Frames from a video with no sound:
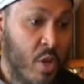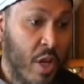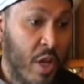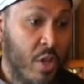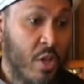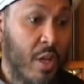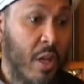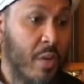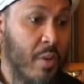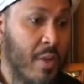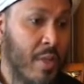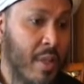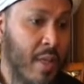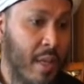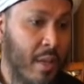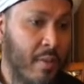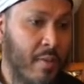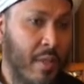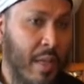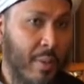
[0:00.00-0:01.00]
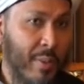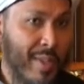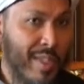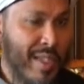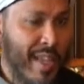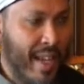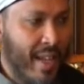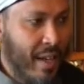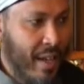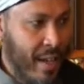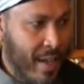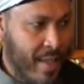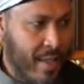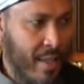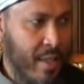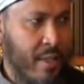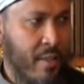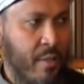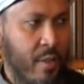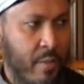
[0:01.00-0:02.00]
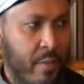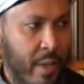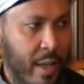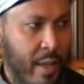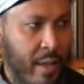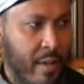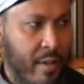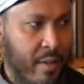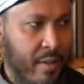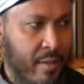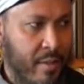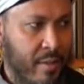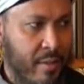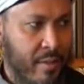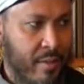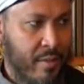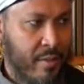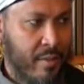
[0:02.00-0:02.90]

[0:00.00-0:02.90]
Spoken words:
We judge ourselves and we take lesson from that.